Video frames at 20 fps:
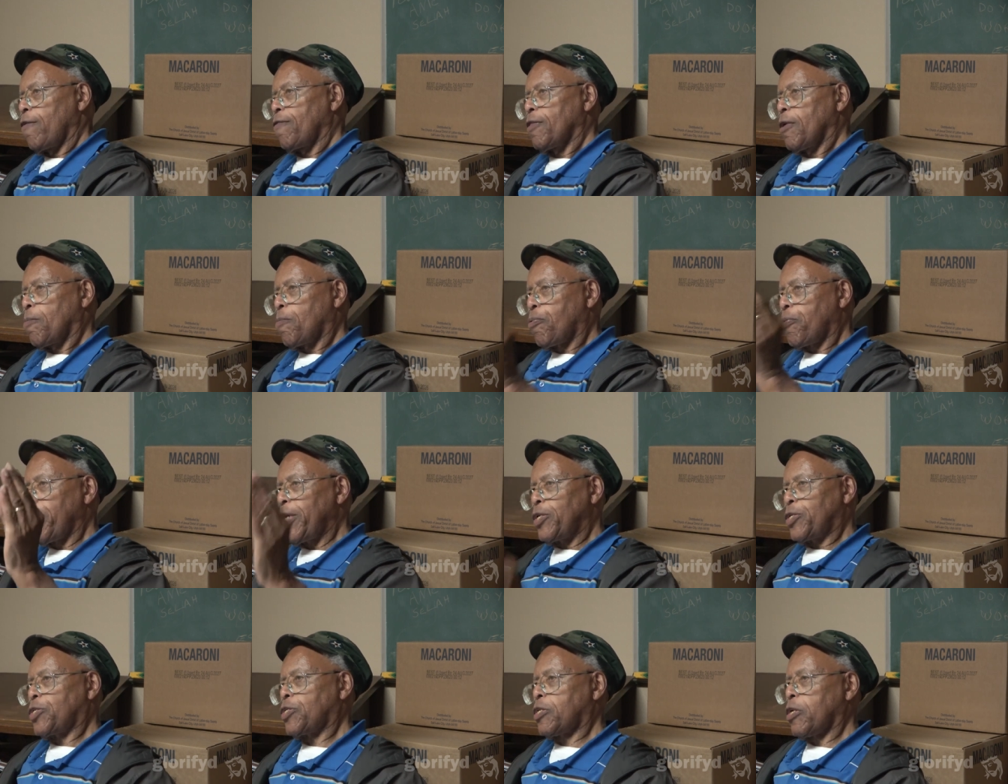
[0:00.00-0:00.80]
the
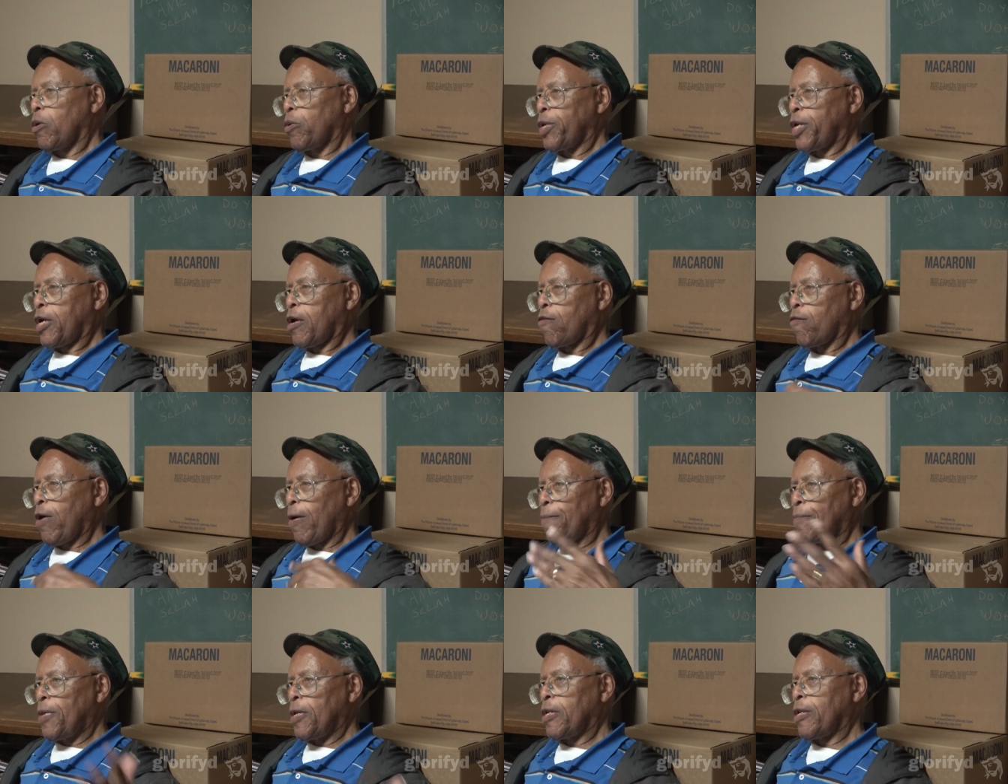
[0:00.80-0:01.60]
priests totally
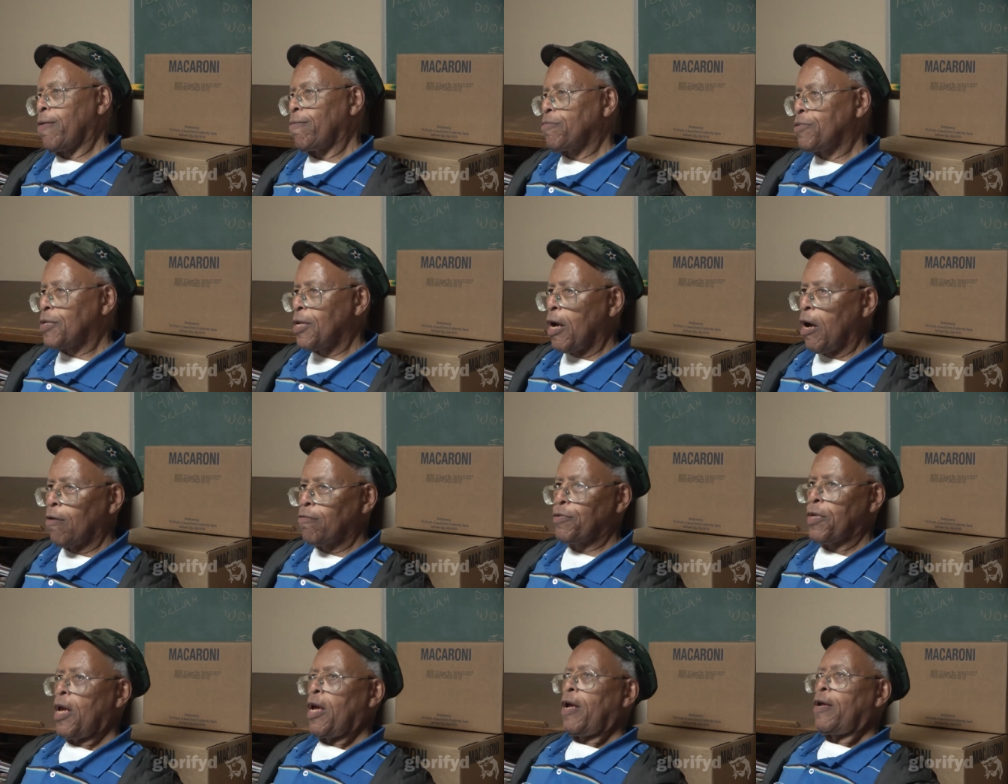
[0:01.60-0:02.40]
corrupting
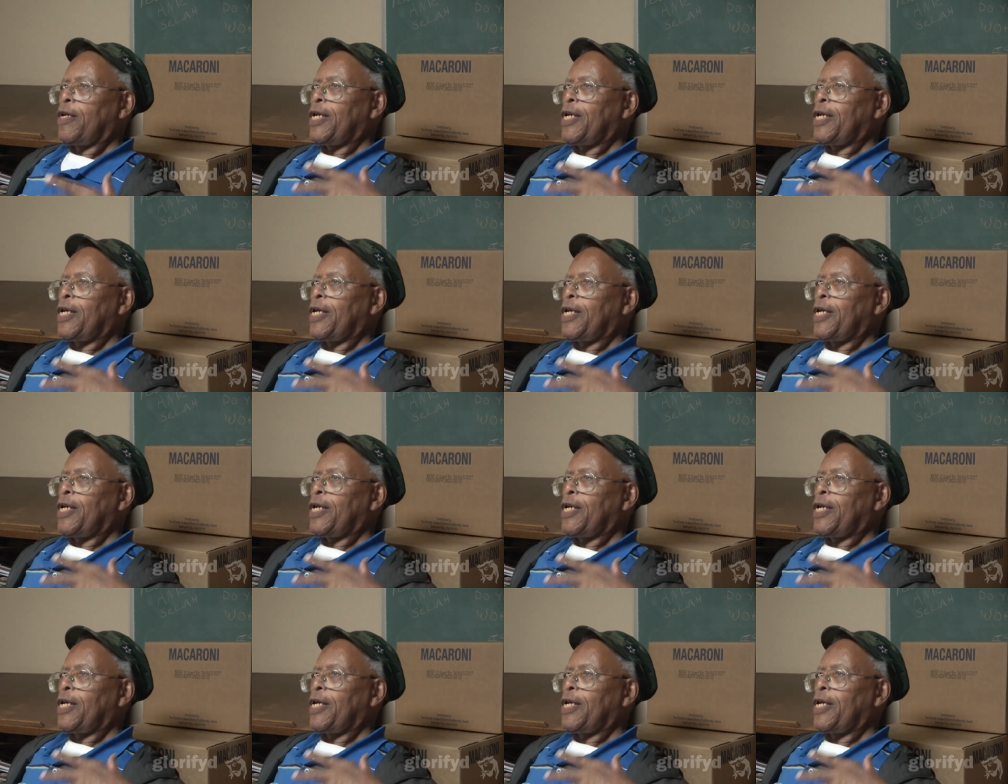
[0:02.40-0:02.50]
themselves,